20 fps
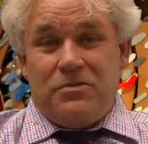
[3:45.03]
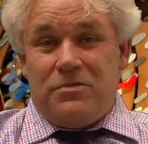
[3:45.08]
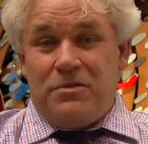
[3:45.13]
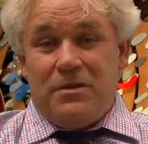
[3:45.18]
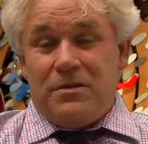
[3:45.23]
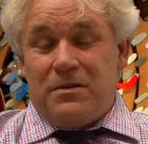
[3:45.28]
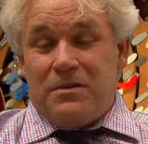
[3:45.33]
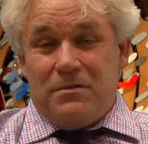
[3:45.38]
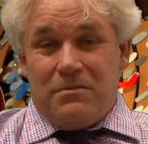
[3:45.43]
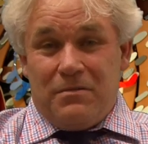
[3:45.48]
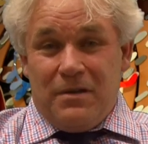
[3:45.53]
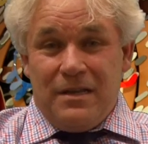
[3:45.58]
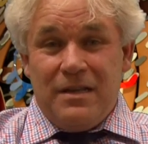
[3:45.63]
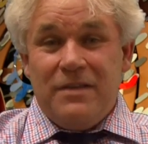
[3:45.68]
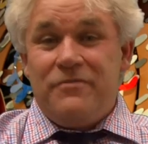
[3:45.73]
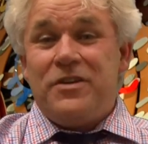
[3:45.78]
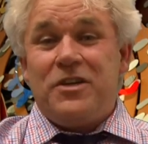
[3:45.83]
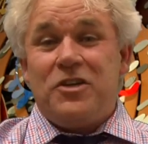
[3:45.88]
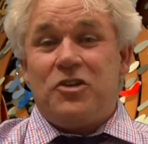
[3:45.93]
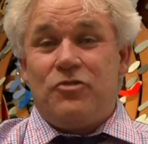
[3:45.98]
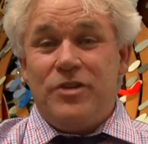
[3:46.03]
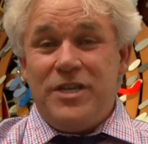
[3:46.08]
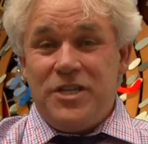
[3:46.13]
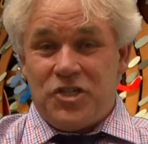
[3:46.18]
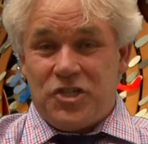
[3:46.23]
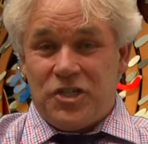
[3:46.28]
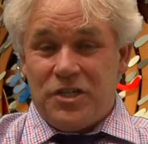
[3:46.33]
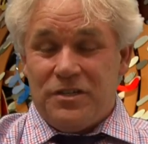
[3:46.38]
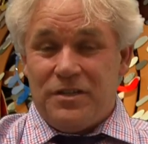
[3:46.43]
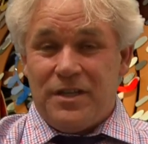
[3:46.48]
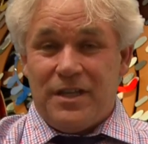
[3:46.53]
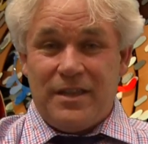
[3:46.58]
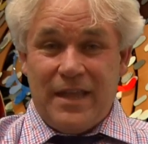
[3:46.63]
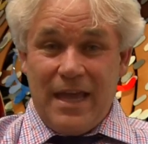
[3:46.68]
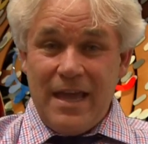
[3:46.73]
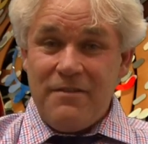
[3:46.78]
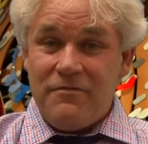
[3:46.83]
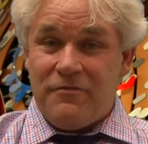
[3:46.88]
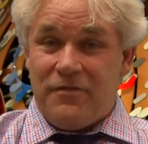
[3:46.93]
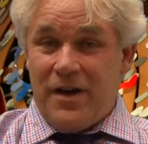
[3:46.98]
uh, living creature that
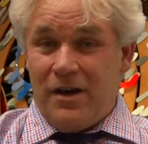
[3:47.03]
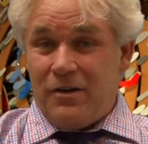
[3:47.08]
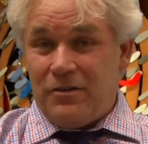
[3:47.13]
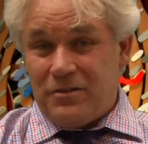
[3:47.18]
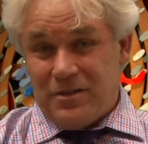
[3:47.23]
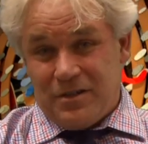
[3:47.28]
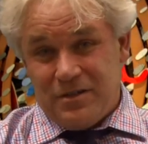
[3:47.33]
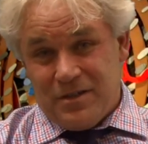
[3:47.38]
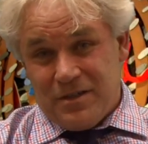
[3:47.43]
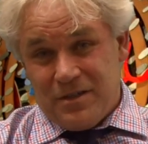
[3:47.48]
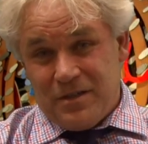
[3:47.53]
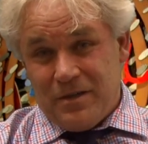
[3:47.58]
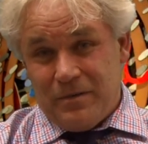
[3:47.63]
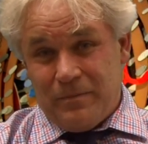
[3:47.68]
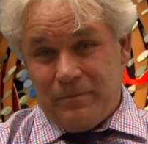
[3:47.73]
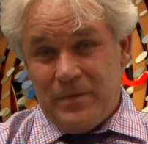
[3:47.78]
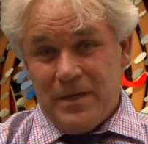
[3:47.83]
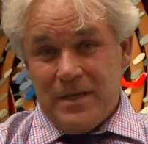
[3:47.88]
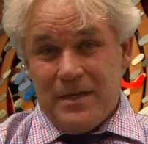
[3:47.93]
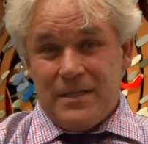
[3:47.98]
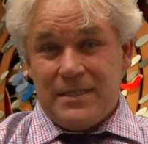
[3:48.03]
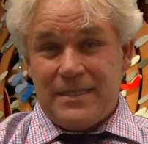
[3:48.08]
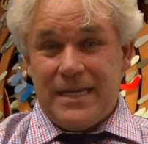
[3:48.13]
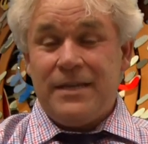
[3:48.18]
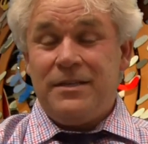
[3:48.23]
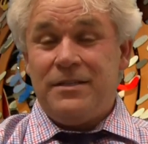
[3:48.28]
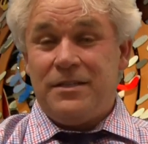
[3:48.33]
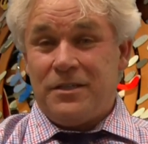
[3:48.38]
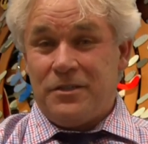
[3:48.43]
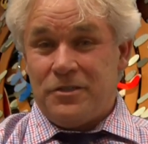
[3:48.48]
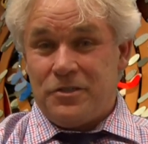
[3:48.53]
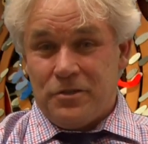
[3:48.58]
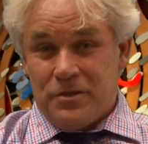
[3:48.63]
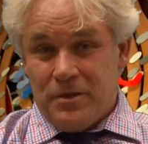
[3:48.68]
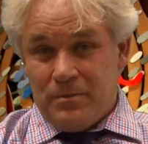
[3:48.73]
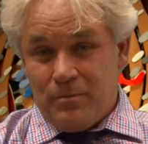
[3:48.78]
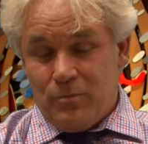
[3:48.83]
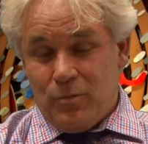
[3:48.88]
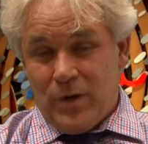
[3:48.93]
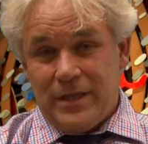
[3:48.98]
they found uh, tending to
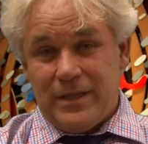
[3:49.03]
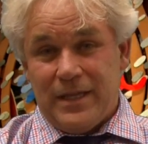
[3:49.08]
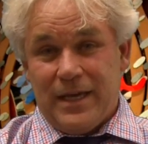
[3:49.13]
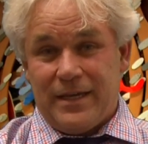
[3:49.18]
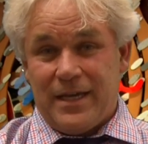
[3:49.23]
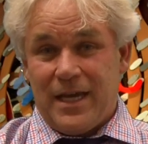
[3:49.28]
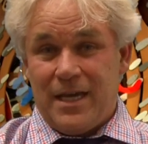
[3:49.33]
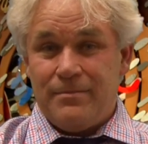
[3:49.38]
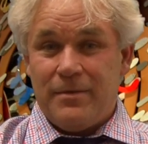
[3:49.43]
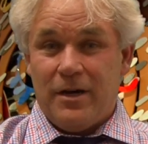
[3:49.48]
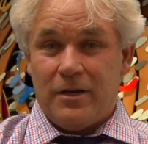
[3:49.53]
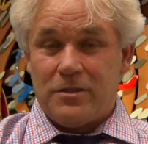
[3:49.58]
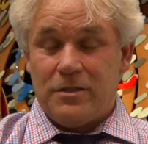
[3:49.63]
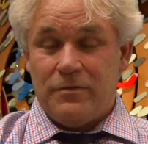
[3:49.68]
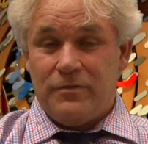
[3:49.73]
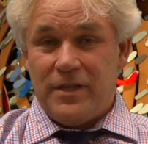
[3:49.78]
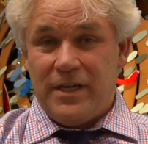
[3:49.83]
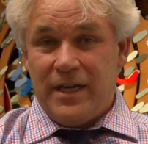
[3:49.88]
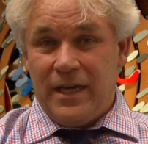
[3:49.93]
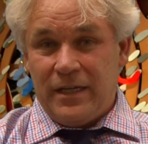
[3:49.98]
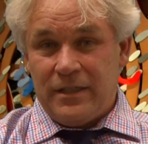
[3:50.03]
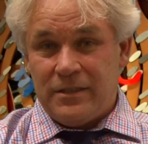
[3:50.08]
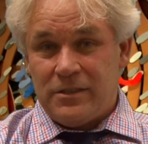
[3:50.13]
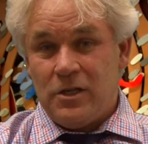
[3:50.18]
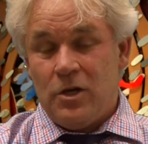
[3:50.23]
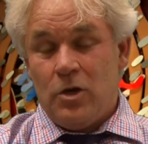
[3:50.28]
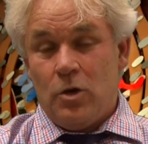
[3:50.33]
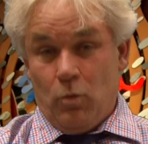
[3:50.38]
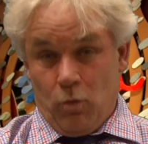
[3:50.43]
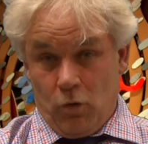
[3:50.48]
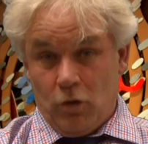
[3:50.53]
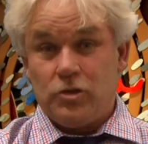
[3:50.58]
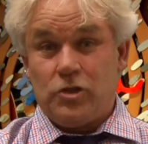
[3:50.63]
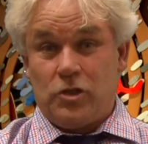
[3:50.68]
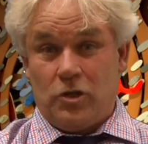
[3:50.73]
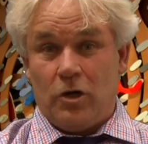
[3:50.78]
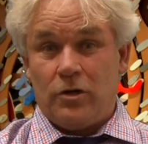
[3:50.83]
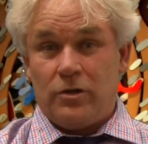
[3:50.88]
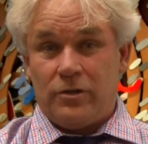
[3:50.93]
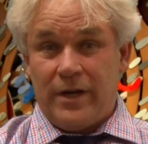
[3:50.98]
them when they came out of the eggs was
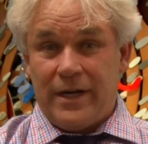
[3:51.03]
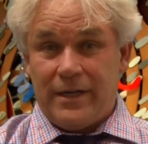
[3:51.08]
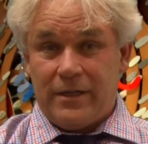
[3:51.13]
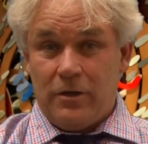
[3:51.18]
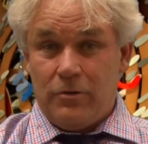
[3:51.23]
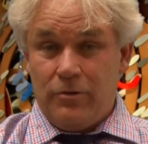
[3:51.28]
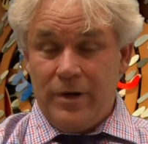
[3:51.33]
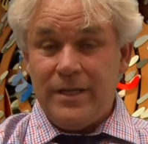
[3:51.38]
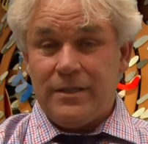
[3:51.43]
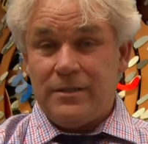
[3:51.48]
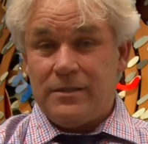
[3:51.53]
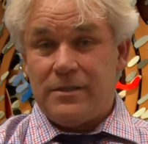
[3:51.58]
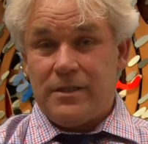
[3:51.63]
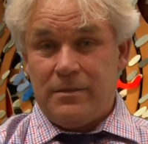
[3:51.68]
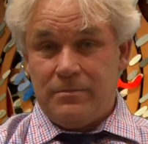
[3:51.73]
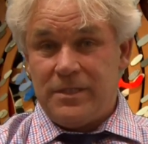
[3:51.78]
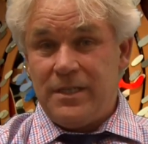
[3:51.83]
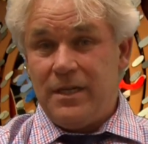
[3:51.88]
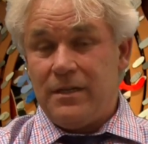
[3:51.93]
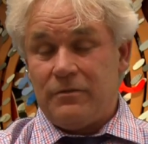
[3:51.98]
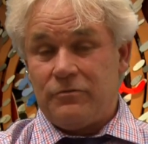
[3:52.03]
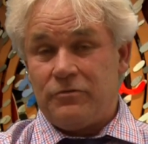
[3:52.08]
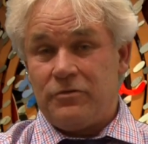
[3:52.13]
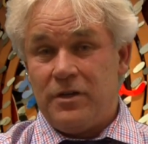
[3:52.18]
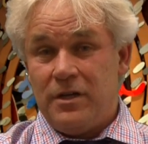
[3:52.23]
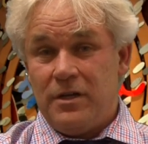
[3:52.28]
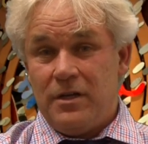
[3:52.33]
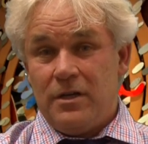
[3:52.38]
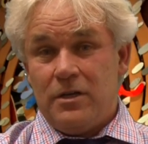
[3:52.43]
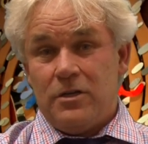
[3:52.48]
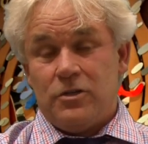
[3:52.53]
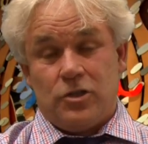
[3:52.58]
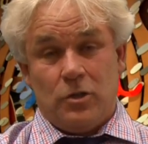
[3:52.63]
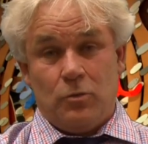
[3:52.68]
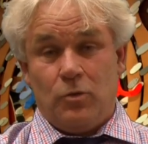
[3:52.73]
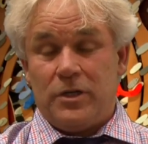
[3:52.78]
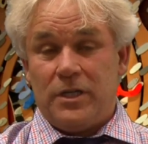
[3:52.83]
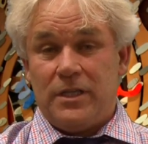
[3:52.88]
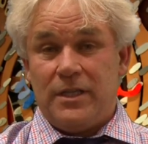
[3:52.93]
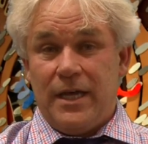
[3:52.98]
Konrad Lorenz himself. So
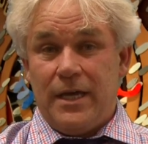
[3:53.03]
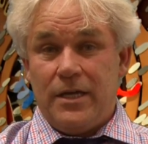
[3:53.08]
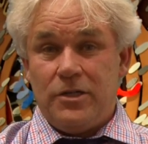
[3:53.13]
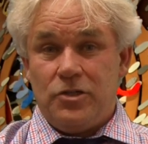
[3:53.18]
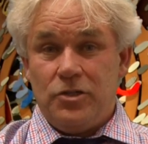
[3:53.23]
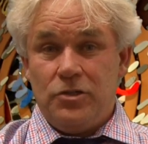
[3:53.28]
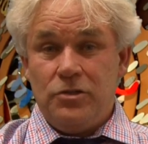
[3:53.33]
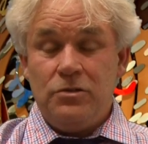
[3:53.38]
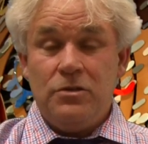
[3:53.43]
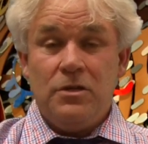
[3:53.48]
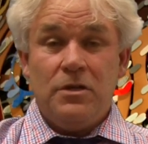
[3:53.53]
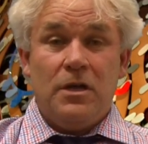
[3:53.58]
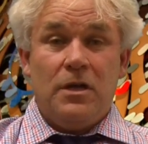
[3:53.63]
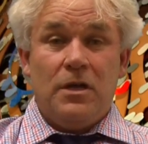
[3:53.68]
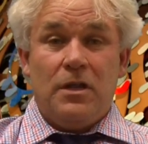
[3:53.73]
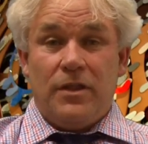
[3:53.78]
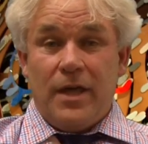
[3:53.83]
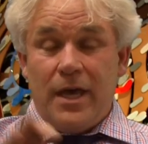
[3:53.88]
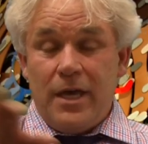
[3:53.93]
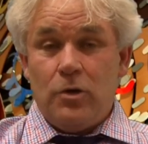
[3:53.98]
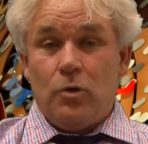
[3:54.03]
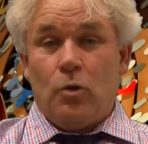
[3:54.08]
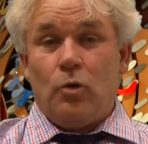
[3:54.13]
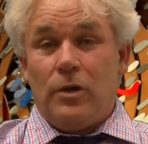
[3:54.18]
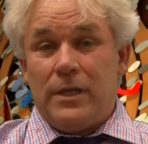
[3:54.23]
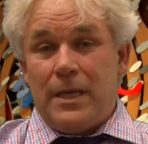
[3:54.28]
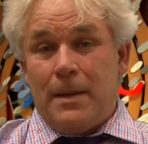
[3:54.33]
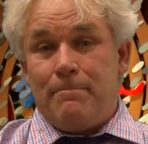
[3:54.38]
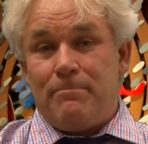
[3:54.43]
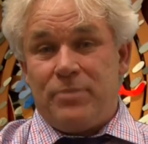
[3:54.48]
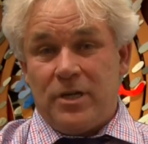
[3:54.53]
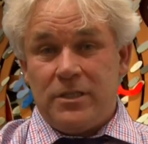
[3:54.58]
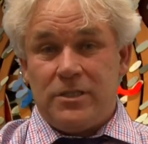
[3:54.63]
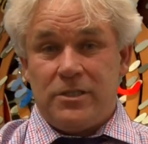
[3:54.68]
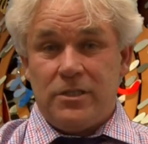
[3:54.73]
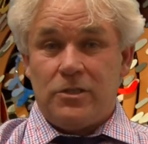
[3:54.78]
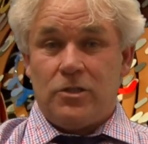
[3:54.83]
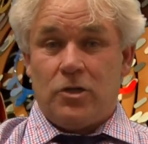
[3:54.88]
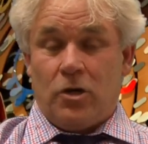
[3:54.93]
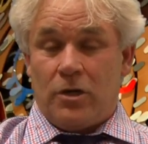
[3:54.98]
what did they do? They all
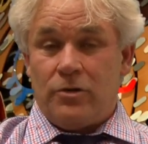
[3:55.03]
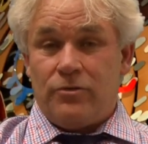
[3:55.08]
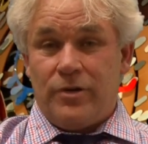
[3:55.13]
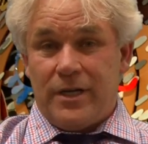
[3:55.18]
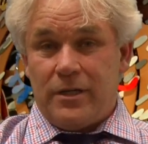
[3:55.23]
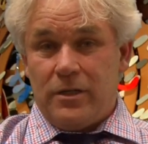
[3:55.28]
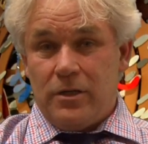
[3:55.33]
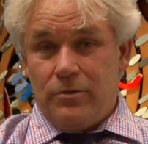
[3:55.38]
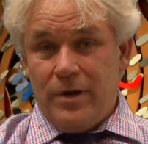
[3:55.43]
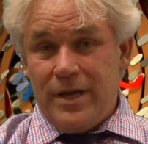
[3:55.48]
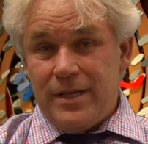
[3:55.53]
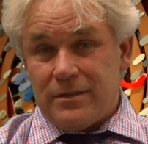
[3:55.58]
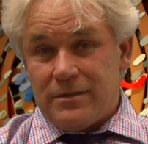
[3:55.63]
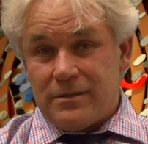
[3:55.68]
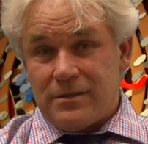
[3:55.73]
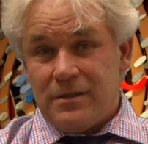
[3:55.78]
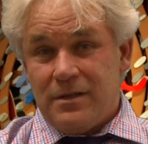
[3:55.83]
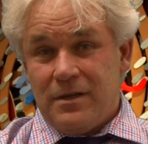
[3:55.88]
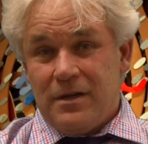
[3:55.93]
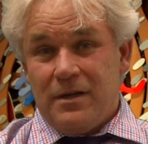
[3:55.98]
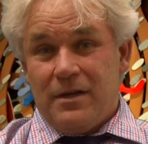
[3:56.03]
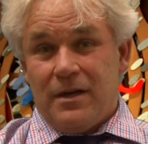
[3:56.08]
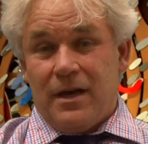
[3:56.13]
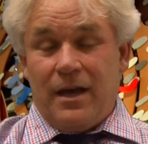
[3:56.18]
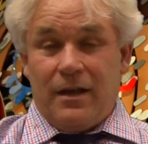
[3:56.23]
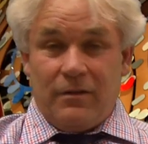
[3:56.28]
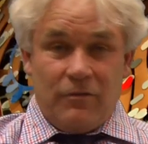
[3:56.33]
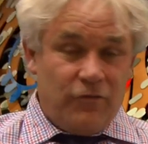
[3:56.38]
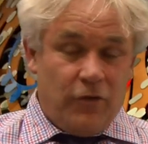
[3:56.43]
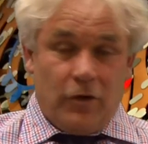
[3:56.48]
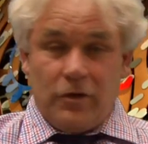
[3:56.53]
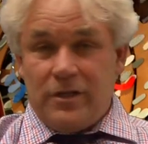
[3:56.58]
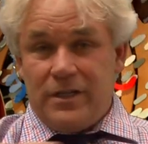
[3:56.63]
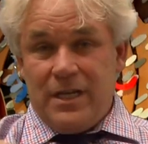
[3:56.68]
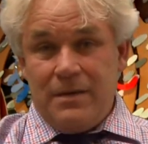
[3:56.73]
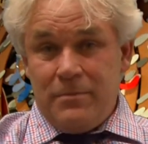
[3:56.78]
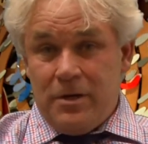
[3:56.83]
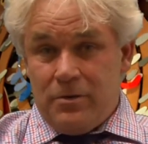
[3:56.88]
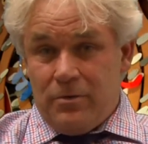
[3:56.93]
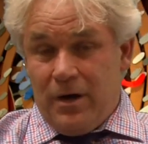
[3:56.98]
imprinted Konrad Lorenz and followed
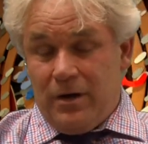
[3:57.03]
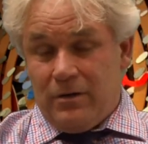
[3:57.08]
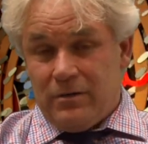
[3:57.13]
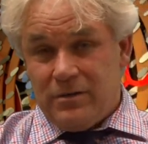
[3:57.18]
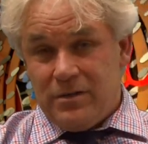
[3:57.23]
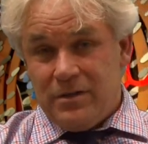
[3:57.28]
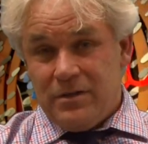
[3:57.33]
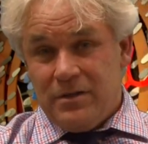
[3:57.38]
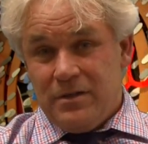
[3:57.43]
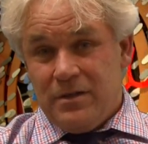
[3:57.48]
him around.